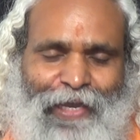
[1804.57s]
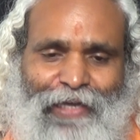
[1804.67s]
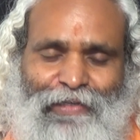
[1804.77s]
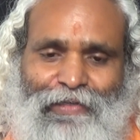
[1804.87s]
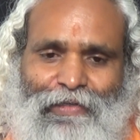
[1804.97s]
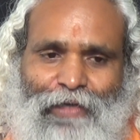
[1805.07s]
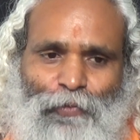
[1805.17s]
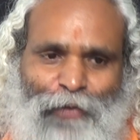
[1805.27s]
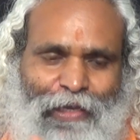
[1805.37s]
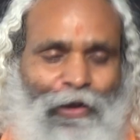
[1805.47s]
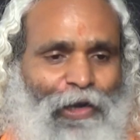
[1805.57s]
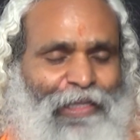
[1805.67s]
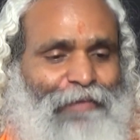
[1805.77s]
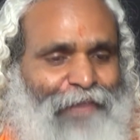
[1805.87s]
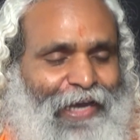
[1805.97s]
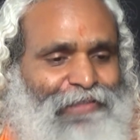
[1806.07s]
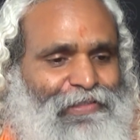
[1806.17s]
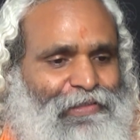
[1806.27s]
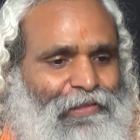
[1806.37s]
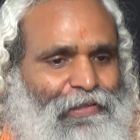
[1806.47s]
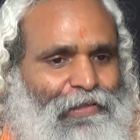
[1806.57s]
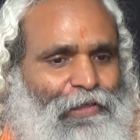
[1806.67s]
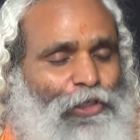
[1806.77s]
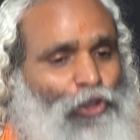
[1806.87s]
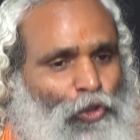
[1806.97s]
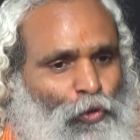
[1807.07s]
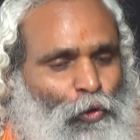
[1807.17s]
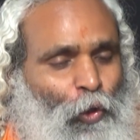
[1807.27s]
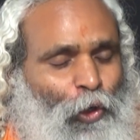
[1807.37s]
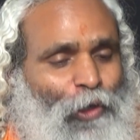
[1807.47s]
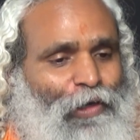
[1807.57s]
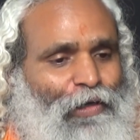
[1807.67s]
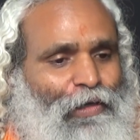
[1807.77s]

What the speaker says: fact, we call them as pseudo